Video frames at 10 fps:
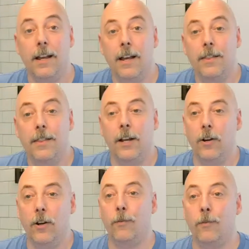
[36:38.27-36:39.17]
They could
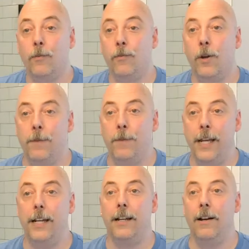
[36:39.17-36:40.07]
have
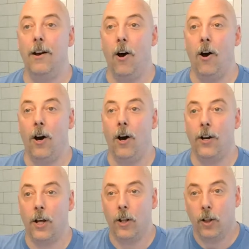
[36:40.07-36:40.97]
competed on a
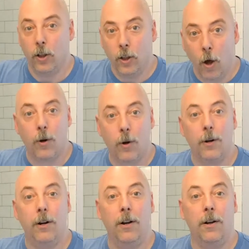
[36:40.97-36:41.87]
lower
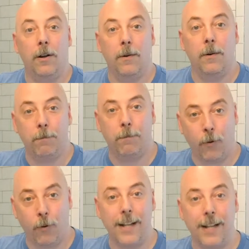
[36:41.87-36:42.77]

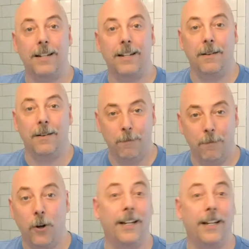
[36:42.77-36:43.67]
priced
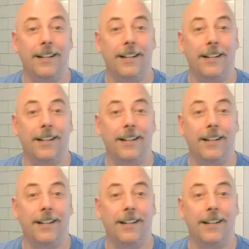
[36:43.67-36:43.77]
market,